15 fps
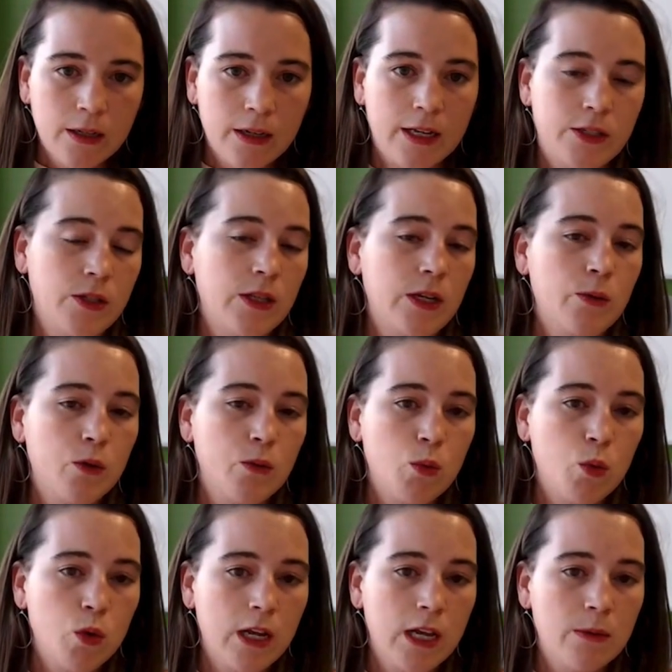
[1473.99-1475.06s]
And so they were
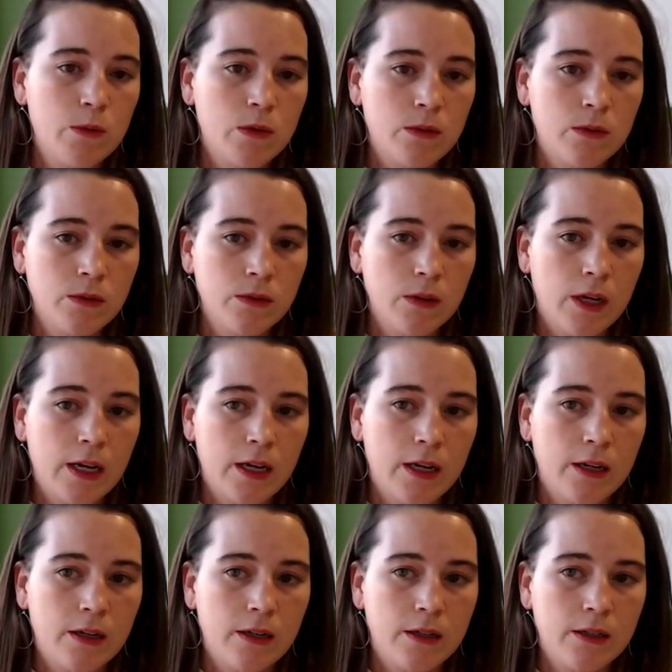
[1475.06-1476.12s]
more able
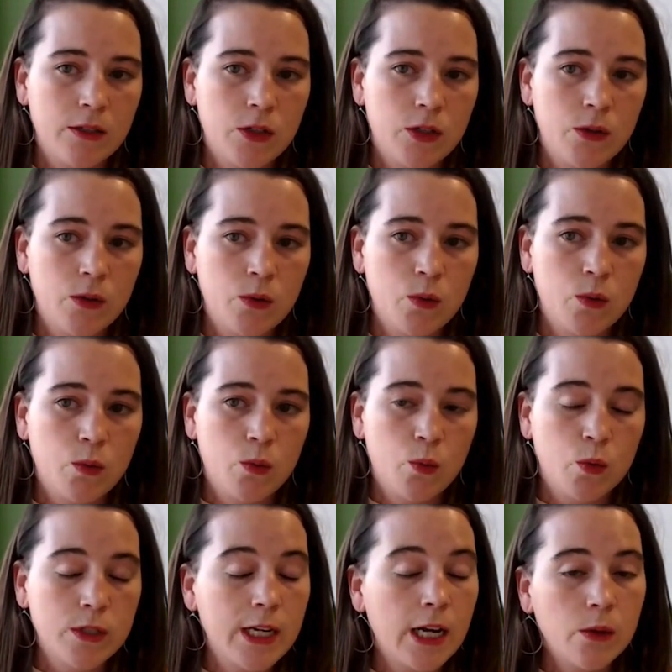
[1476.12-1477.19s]

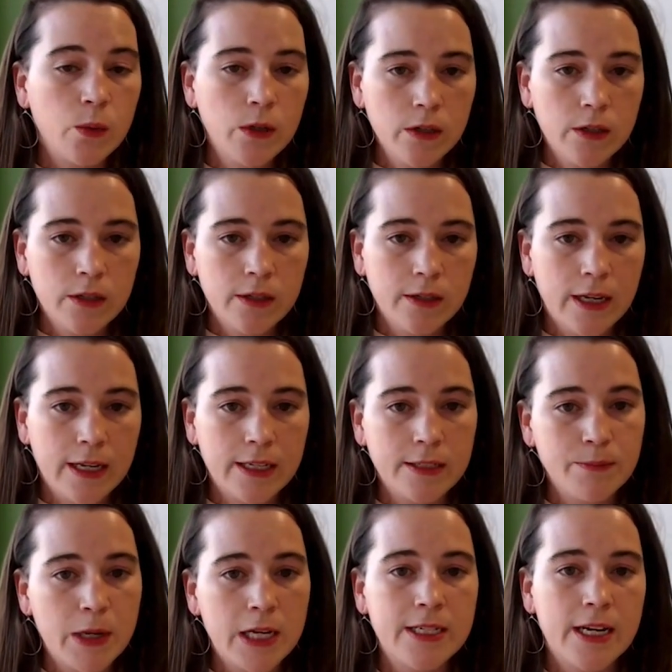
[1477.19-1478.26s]
to telework
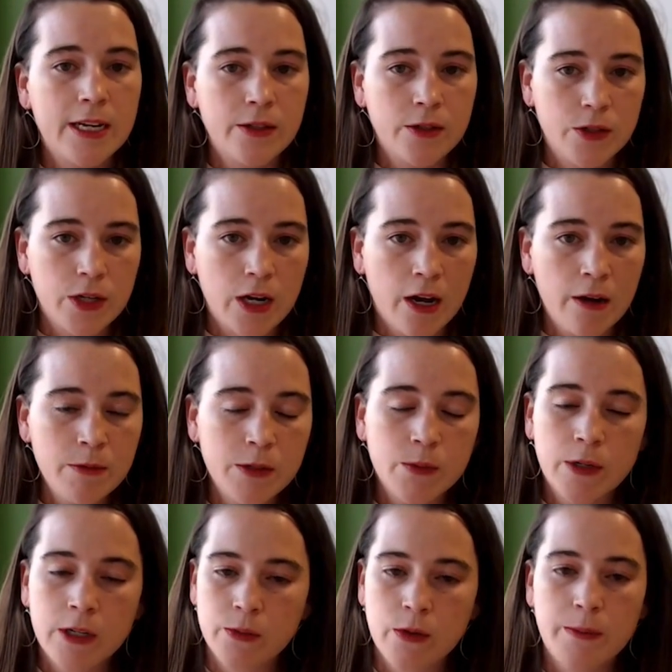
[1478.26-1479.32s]
and maintain their jobs,
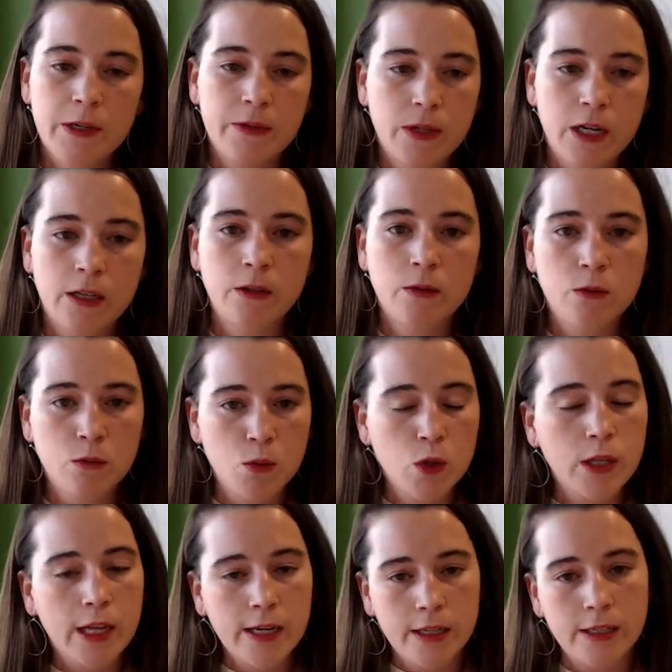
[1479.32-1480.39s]
whereas women of color were more
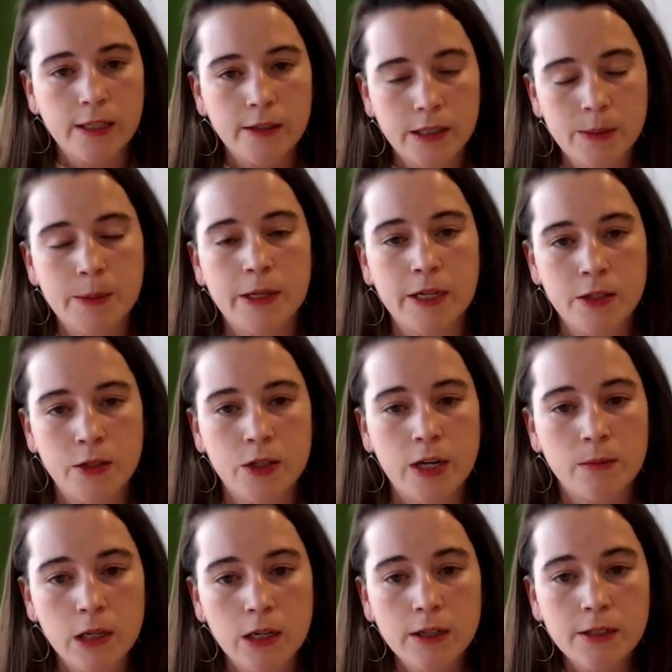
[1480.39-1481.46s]
likely to experience
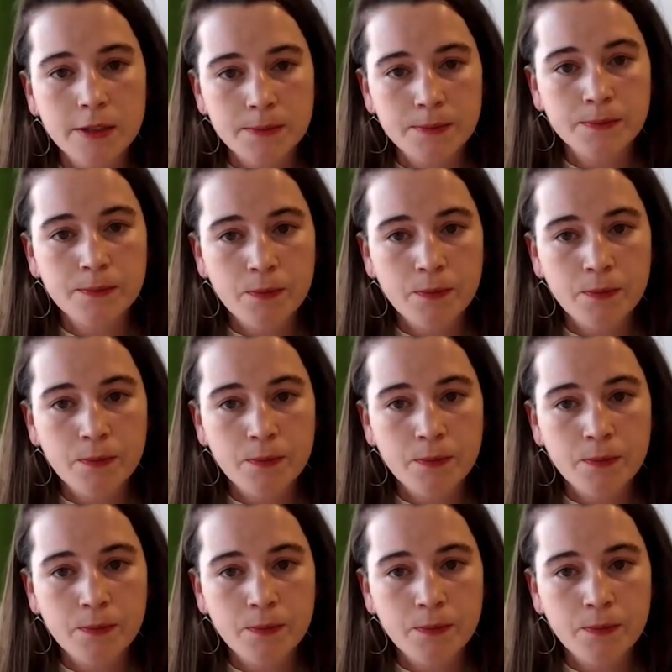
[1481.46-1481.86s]
job loss.